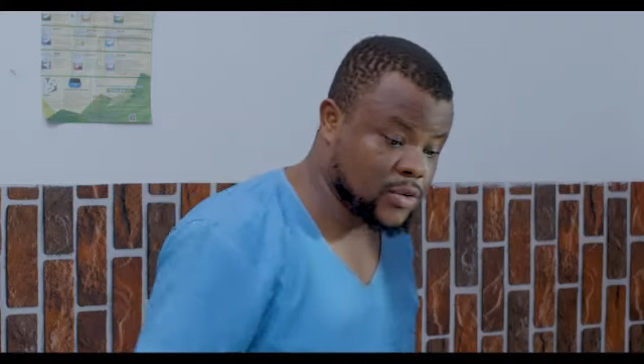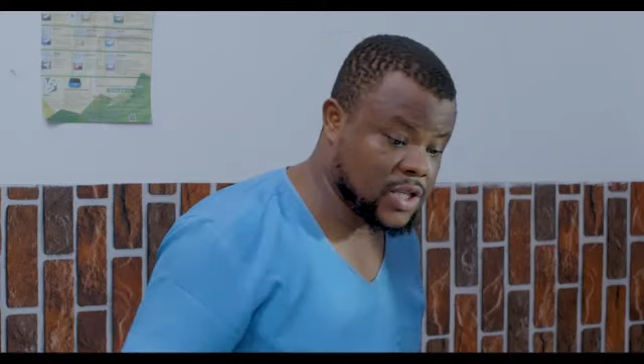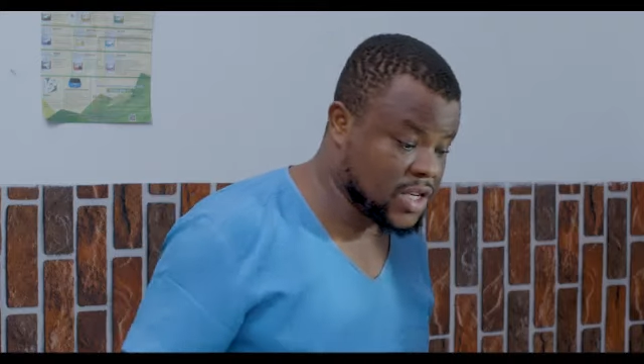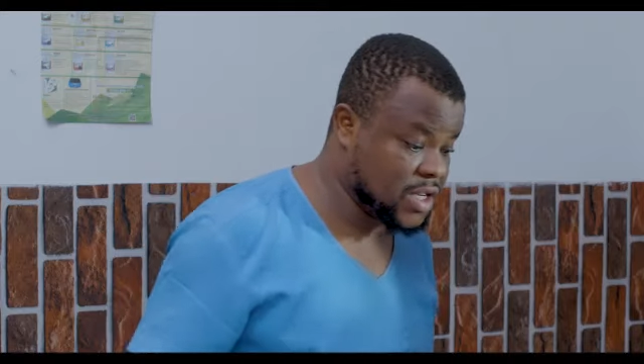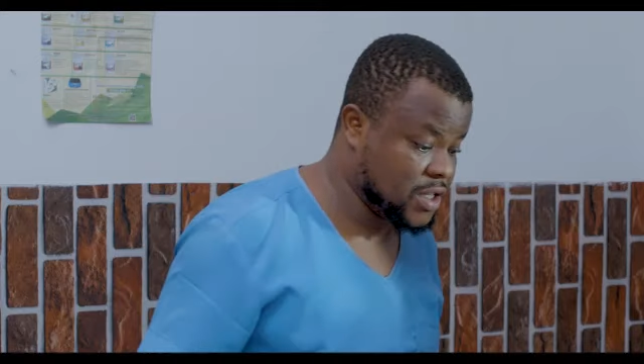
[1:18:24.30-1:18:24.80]
to
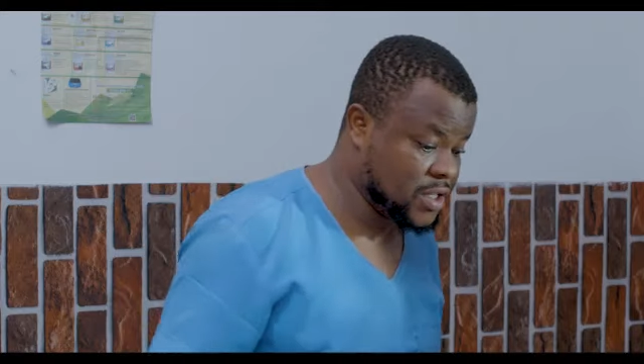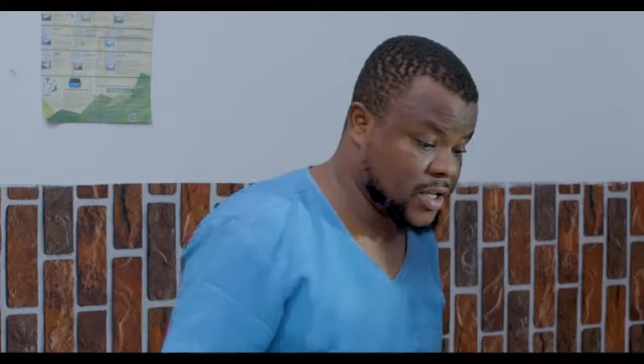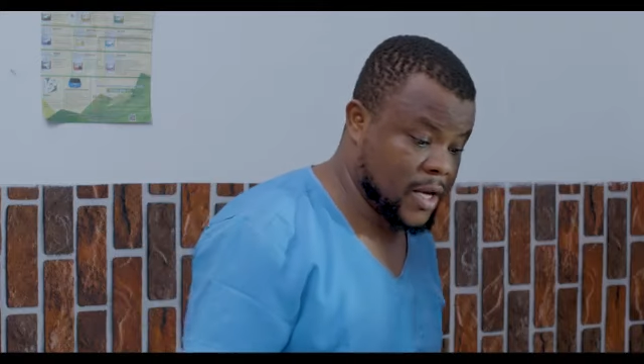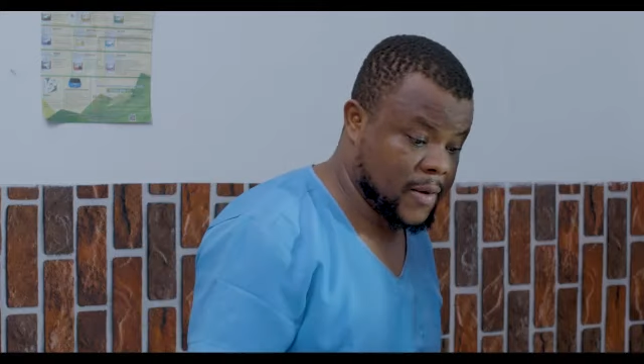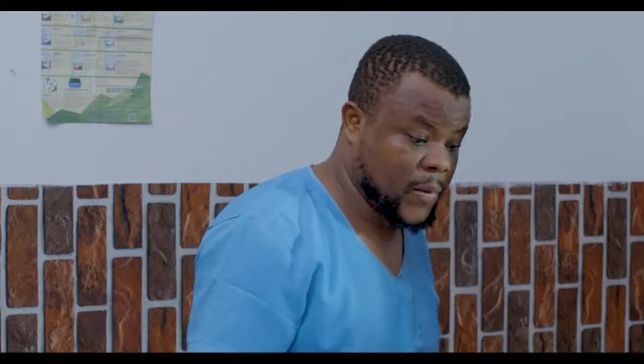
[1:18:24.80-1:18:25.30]
check his
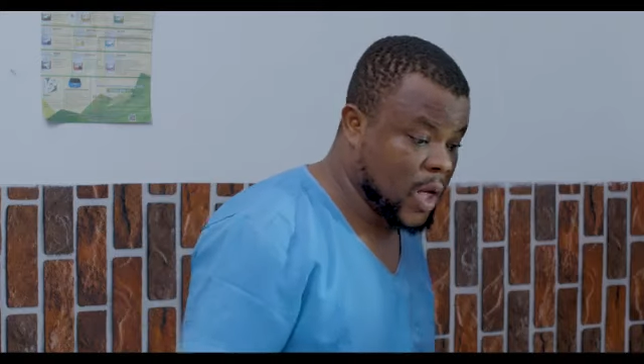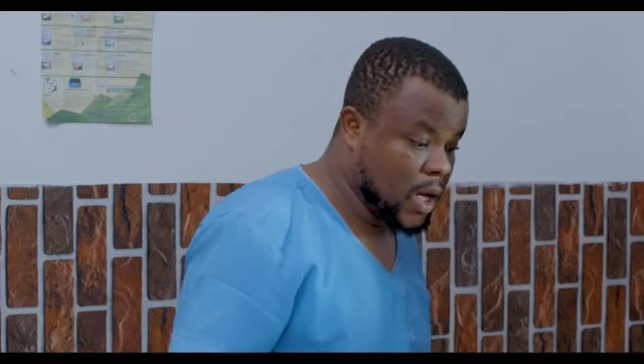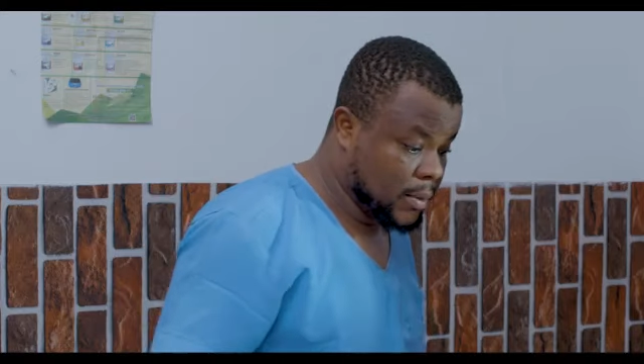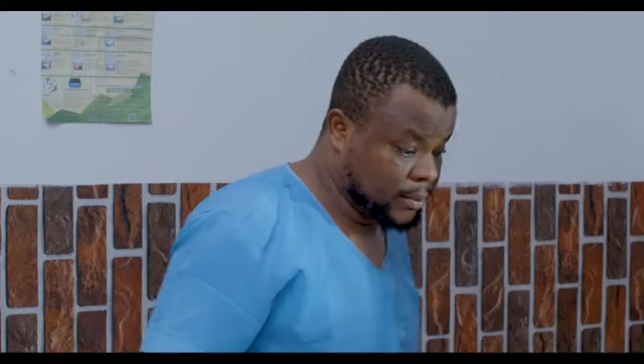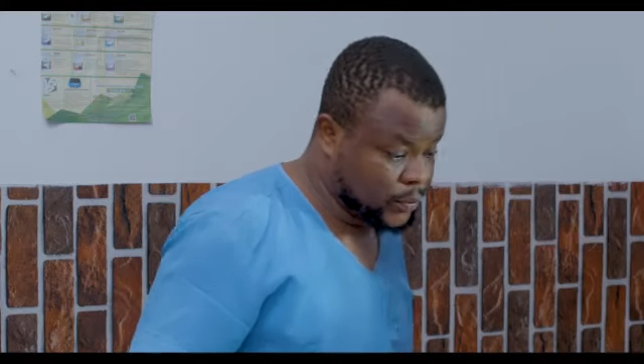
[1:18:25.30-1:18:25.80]

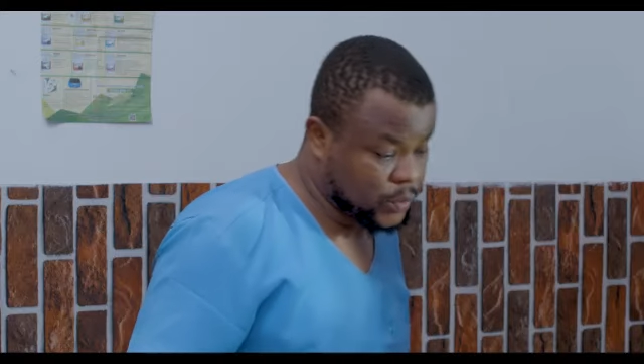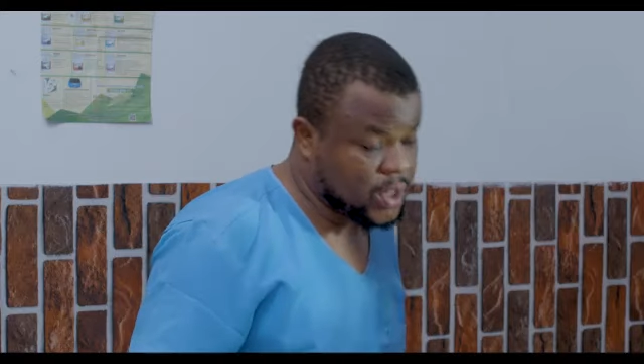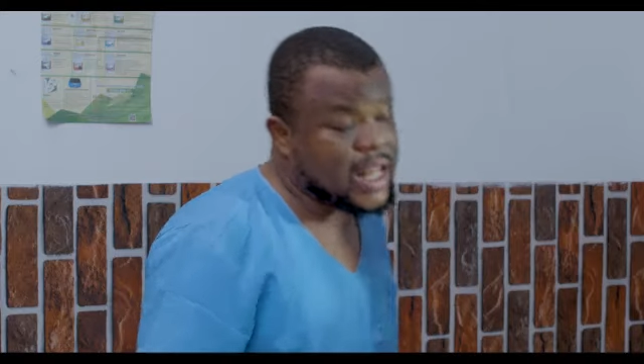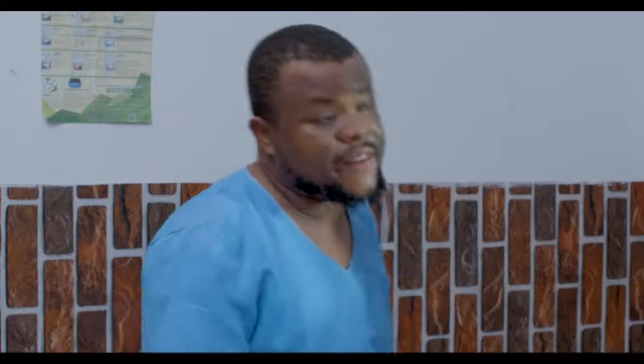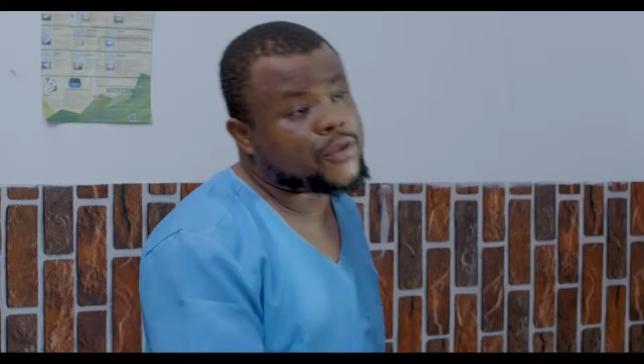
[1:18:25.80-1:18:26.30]

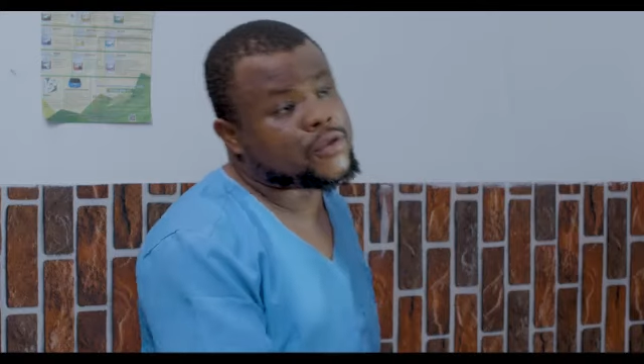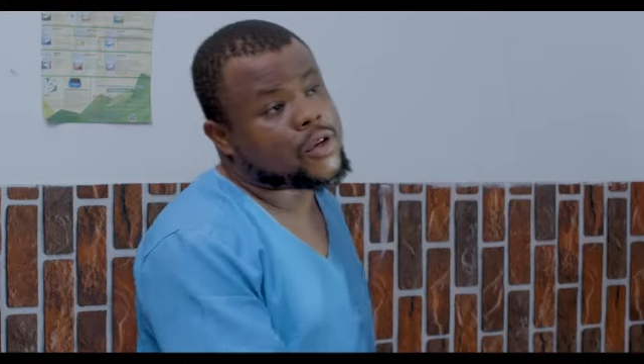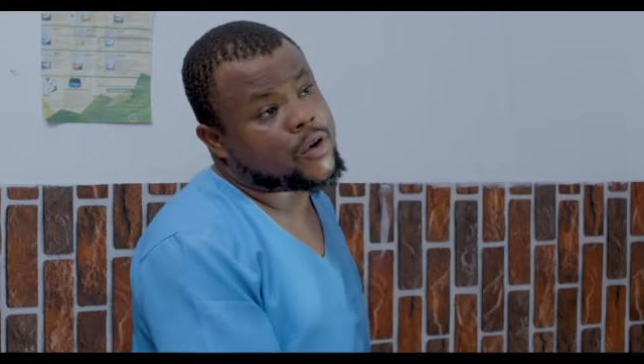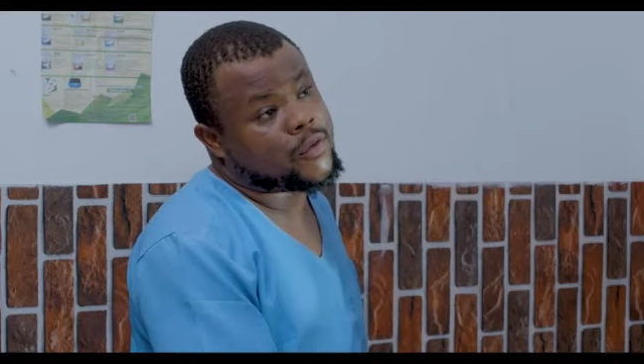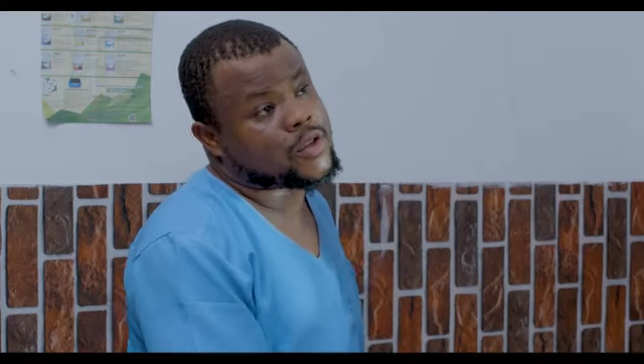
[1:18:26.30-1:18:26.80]
the
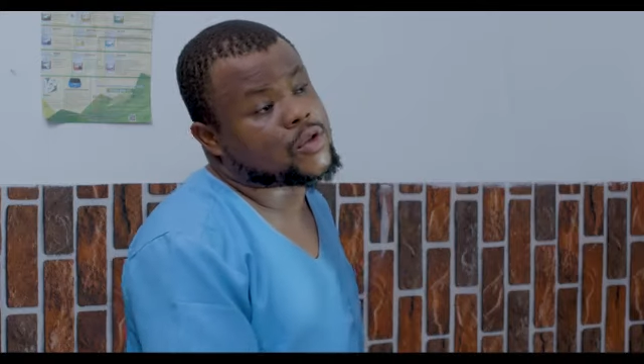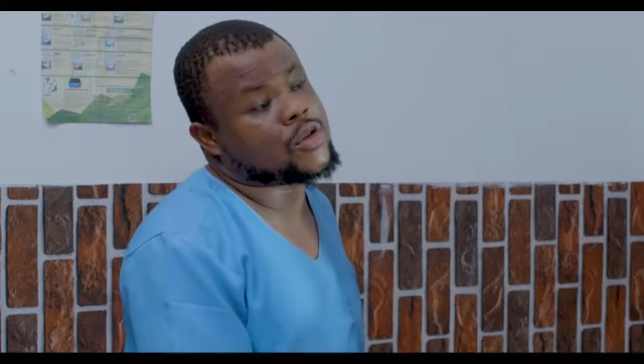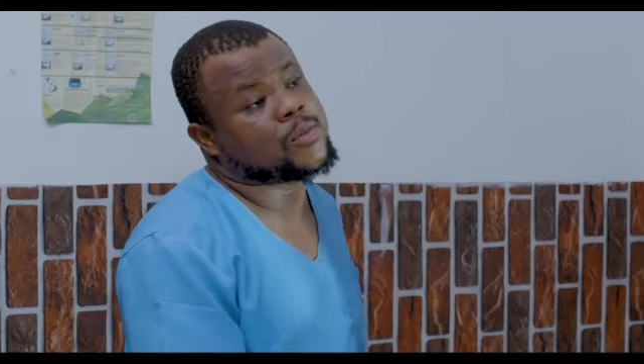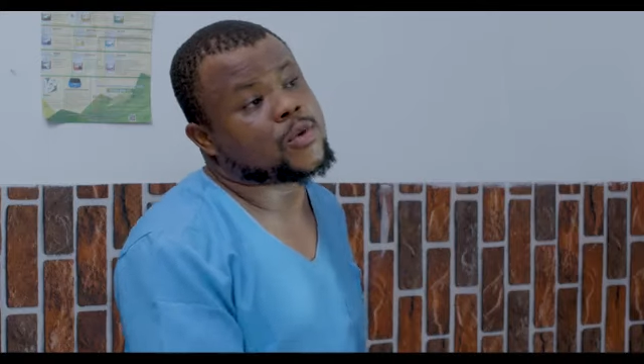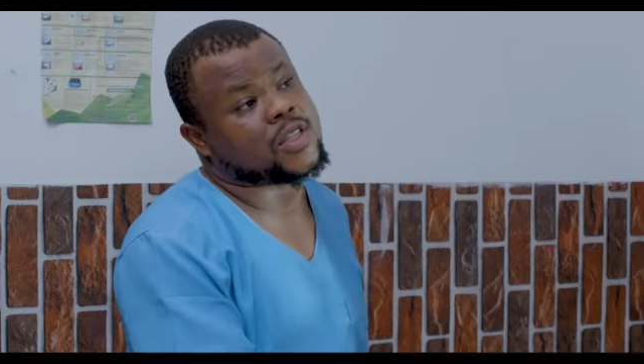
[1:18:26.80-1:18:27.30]
diffusion of his
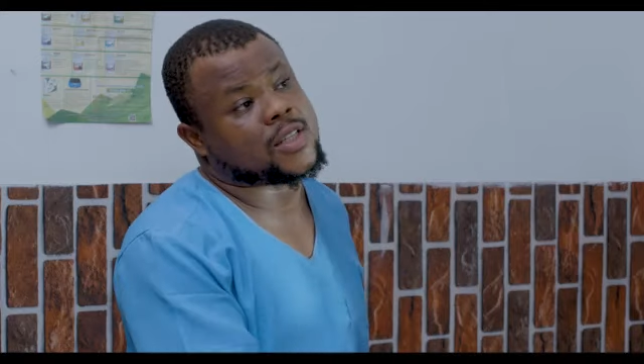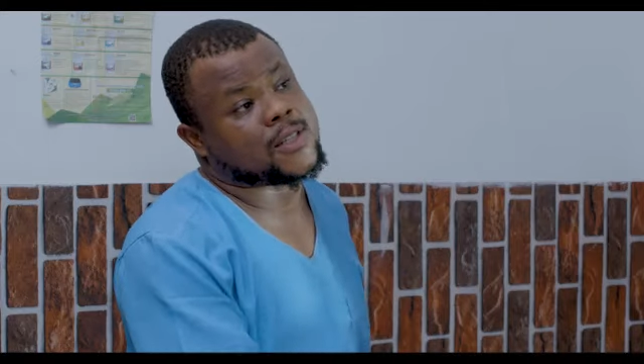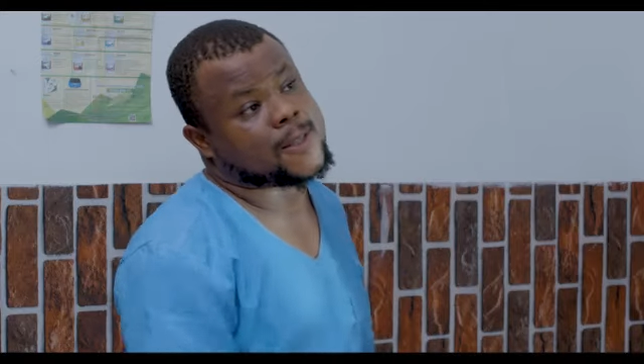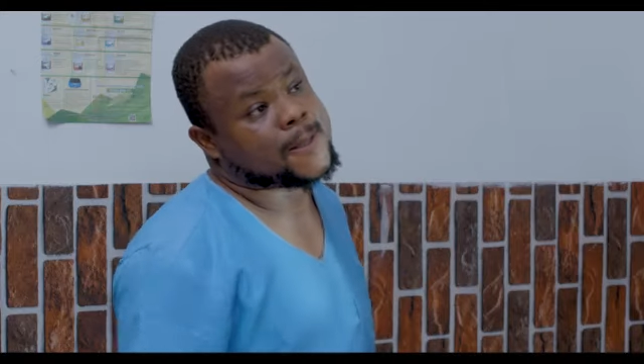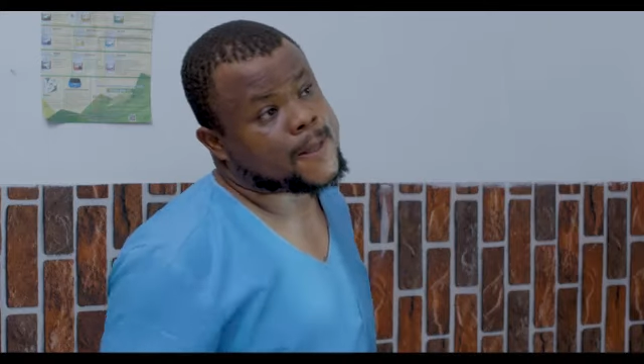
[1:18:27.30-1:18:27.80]

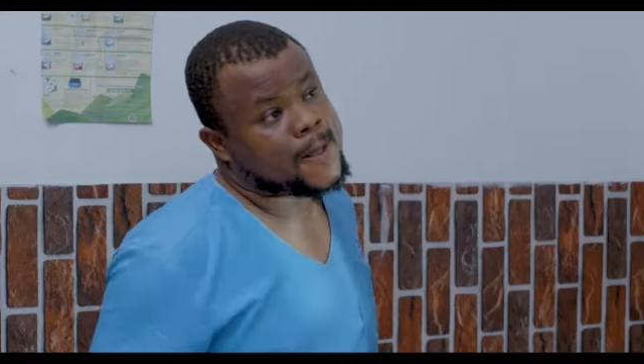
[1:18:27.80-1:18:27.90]
osmosis